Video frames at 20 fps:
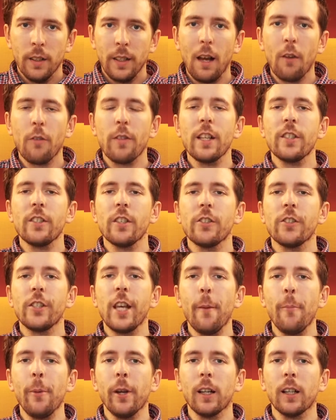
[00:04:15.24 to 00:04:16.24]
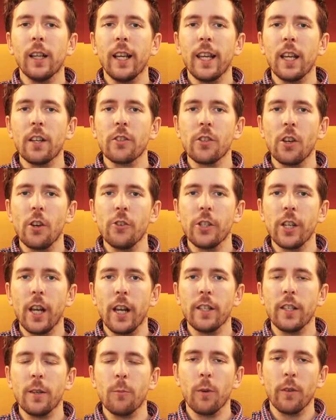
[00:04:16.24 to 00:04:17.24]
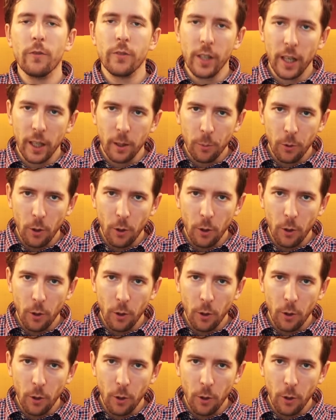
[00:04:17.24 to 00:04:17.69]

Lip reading: Now, this is typically associated with zinc